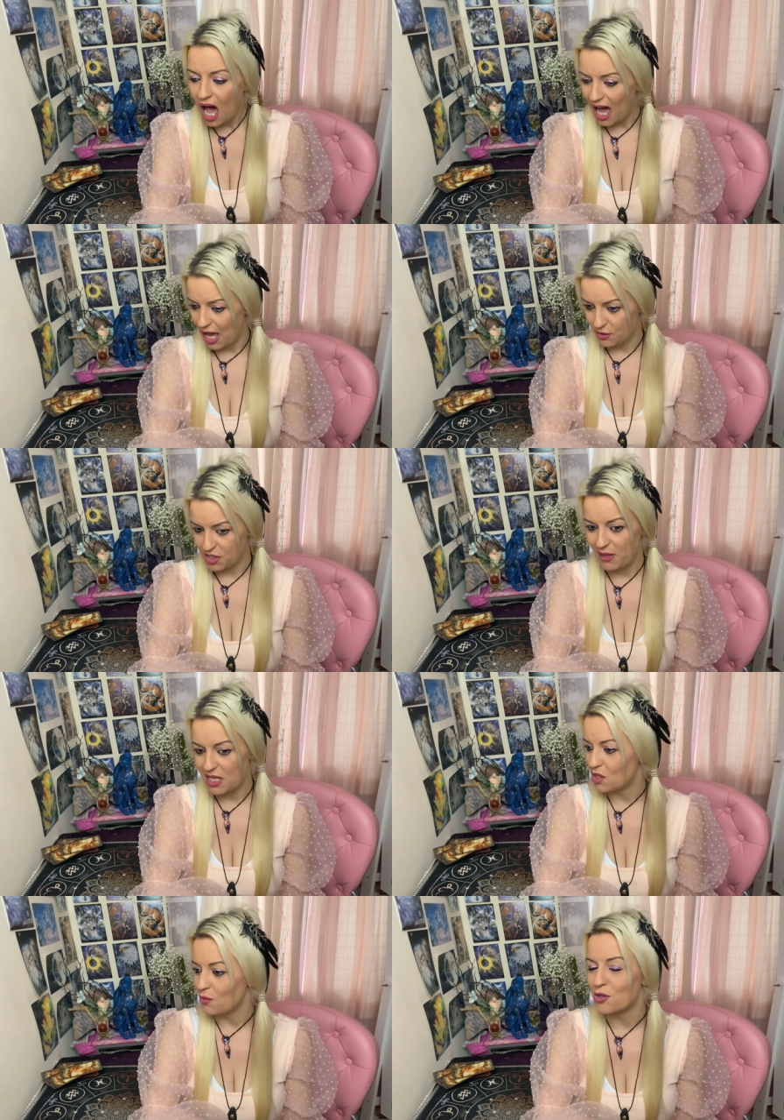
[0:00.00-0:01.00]
I will
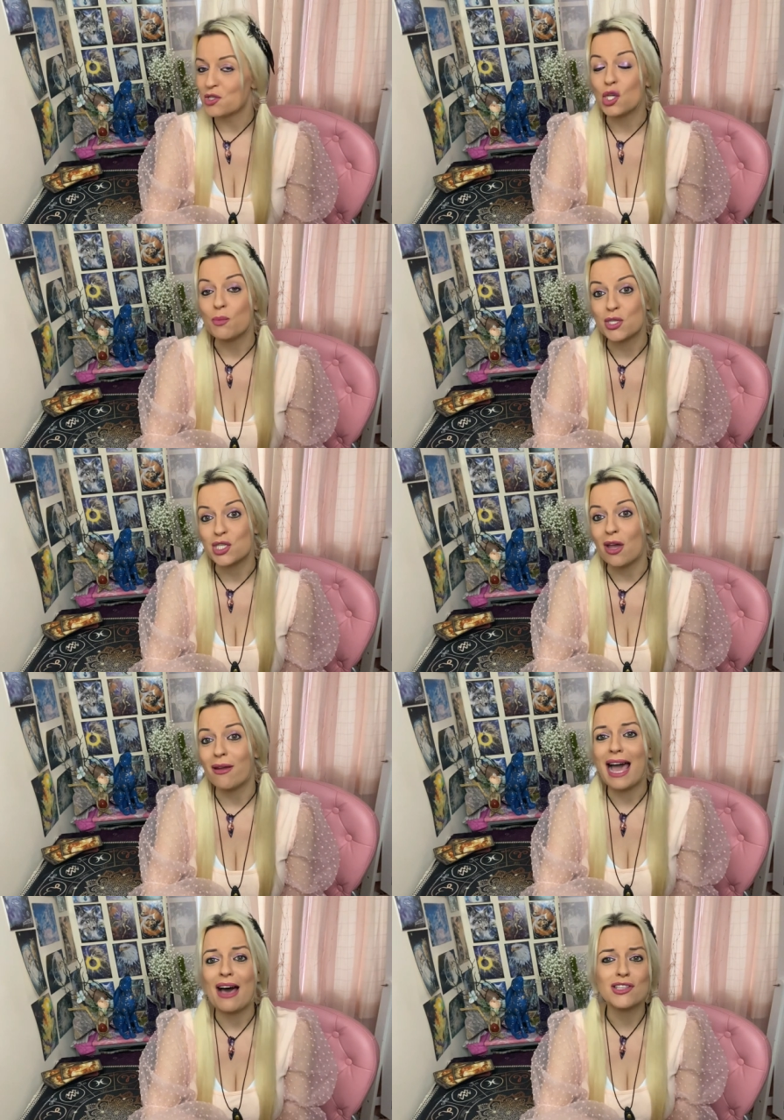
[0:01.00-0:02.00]
speak to you all super
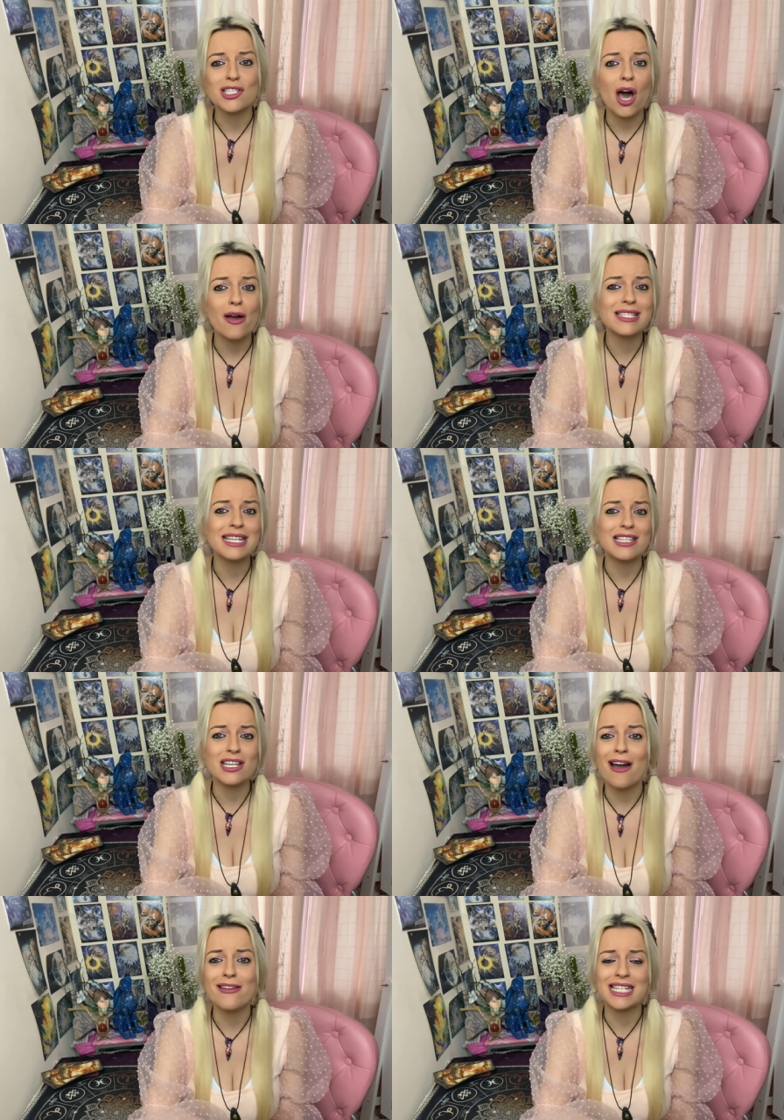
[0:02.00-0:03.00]
soon. Have a totally,
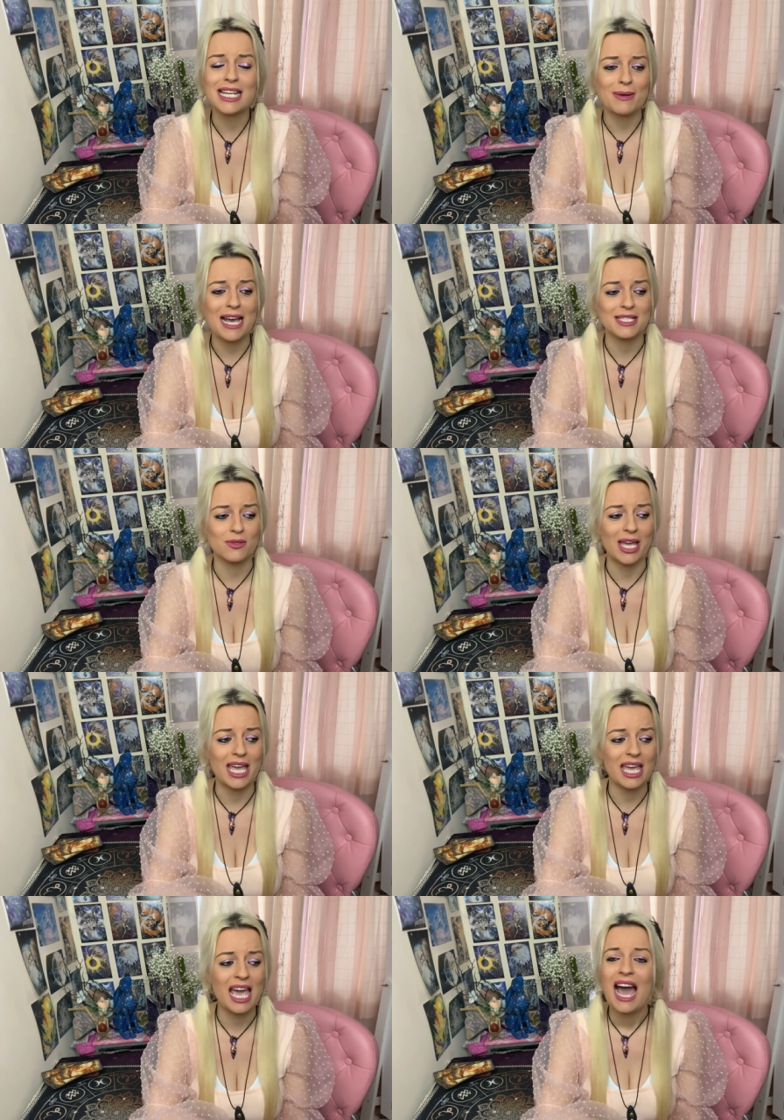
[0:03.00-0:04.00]
totally blessed
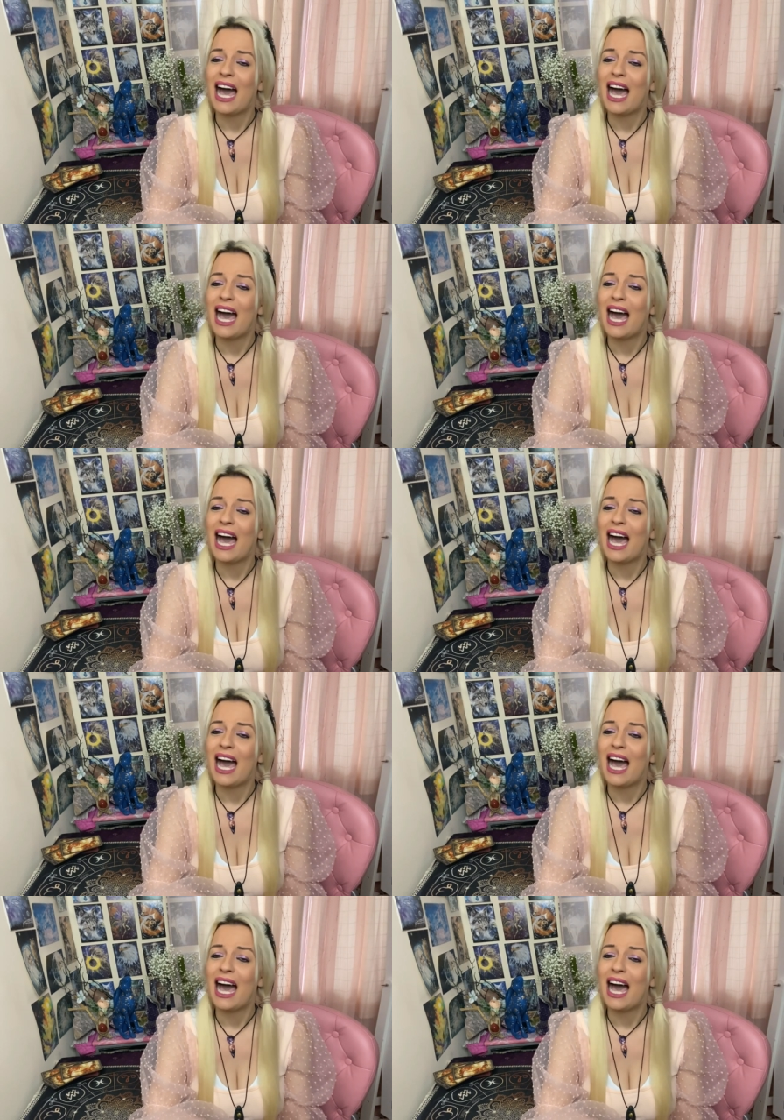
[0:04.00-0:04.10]
week.